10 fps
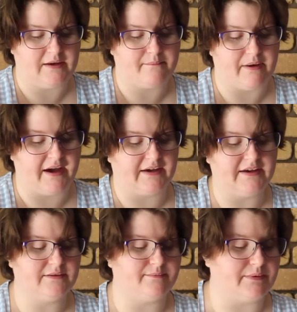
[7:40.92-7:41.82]

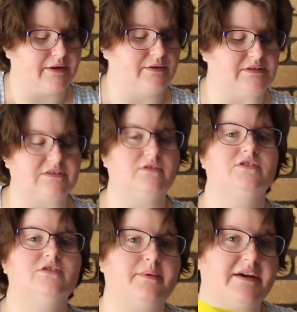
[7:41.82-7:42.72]
packet because it's not
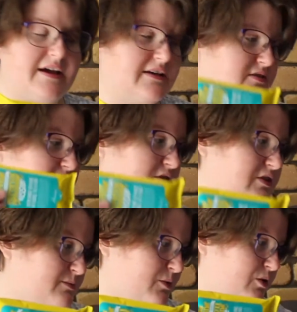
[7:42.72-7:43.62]
too big, it's not too
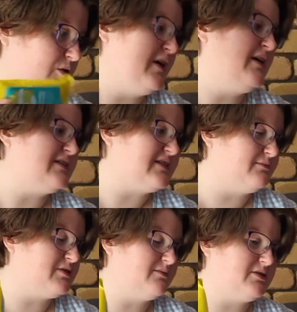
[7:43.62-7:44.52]
small.
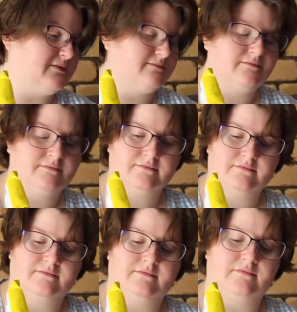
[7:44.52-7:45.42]
Sometimes you
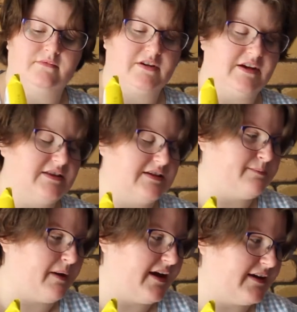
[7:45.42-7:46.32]
get these
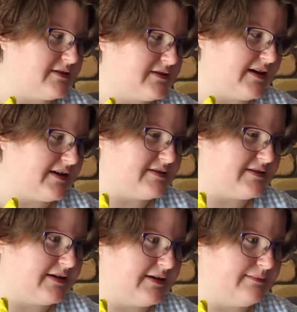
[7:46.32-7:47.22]
packets and
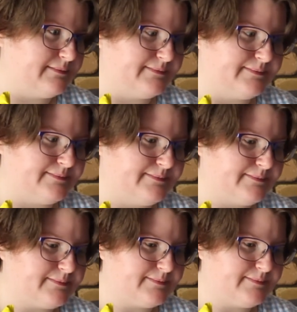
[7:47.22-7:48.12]

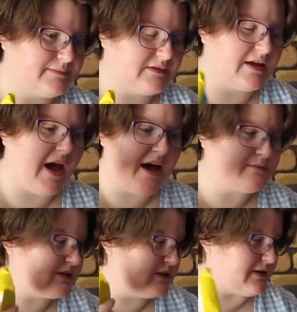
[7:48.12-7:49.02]
they're
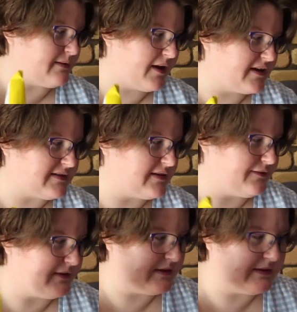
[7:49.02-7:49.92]
absolutely
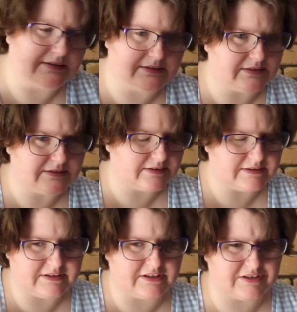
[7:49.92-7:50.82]
massive, and
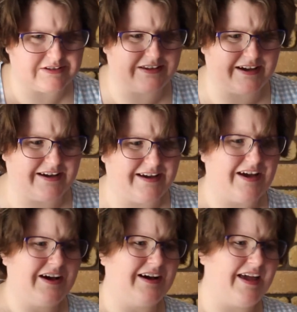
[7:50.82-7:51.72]
you're just like,
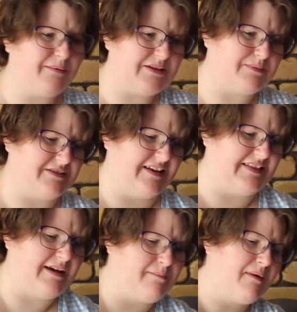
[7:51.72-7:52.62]
how am I supposed to get
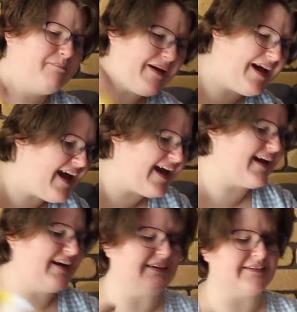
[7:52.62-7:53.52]
that in the
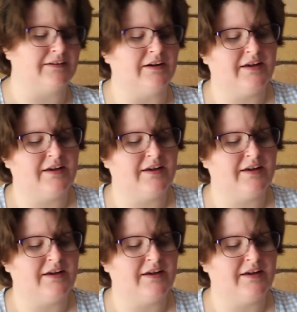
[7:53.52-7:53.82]
bag? And